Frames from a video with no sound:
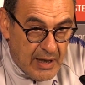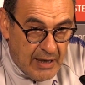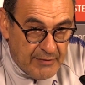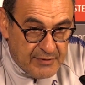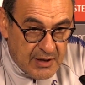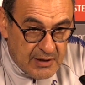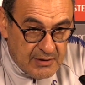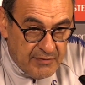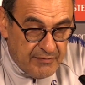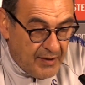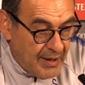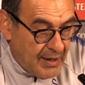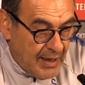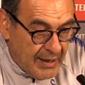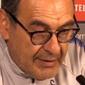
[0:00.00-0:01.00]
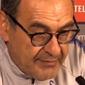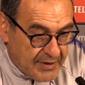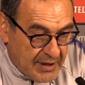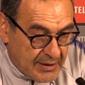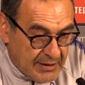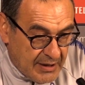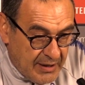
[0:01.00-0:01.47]
After the fi
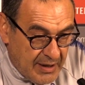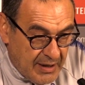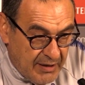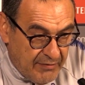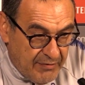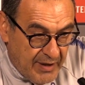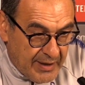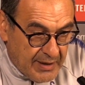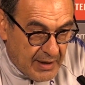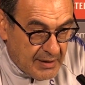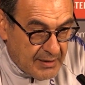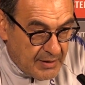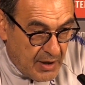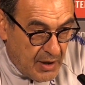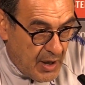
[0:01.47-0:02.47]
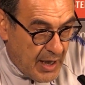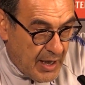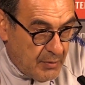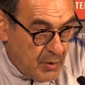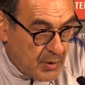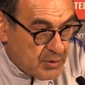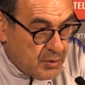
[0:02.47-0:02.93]
after the final, no,
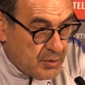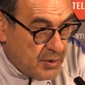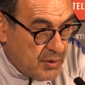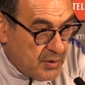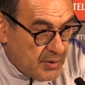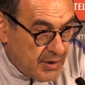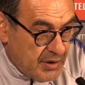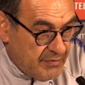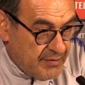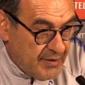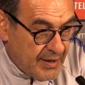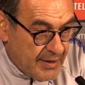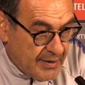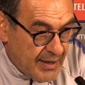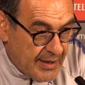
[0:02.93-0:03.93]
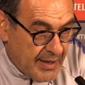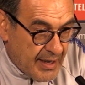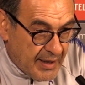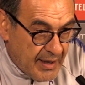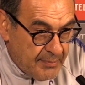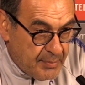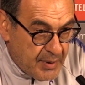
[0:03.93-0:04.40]
I want to know if uh, they
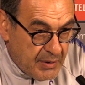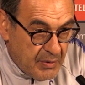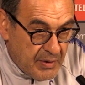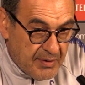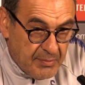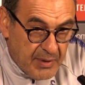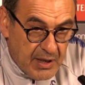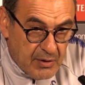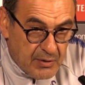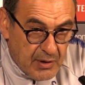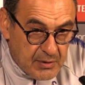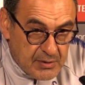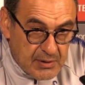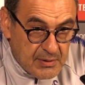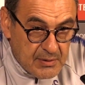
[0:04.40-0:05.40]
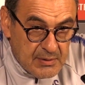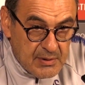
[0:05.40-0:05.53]
are happy with me or not.